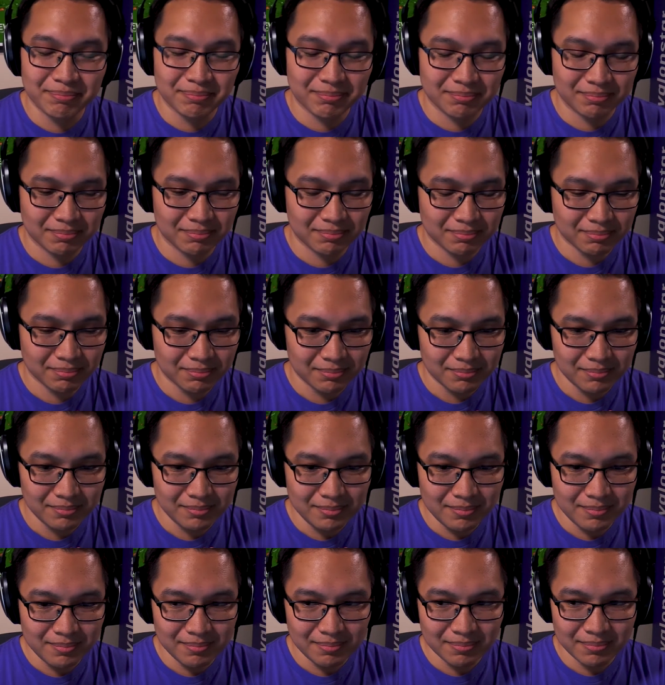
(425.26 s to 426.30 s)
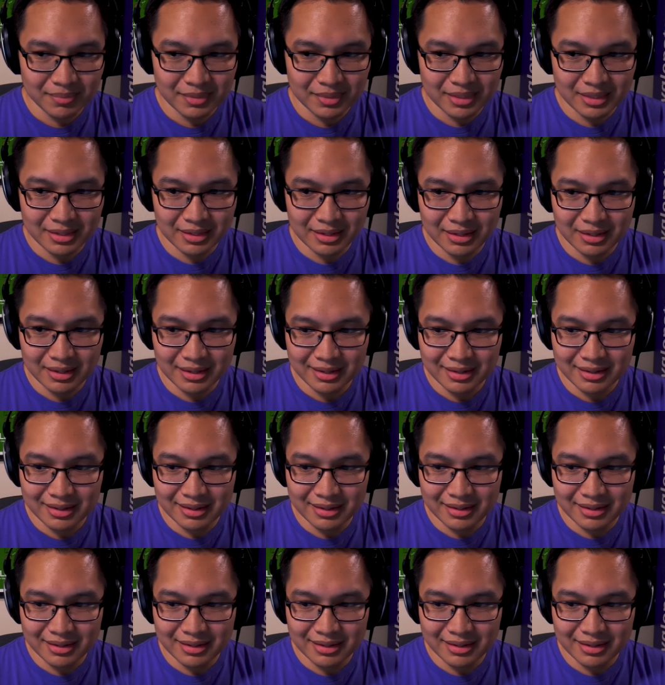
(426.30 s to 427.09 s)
Nothing is said.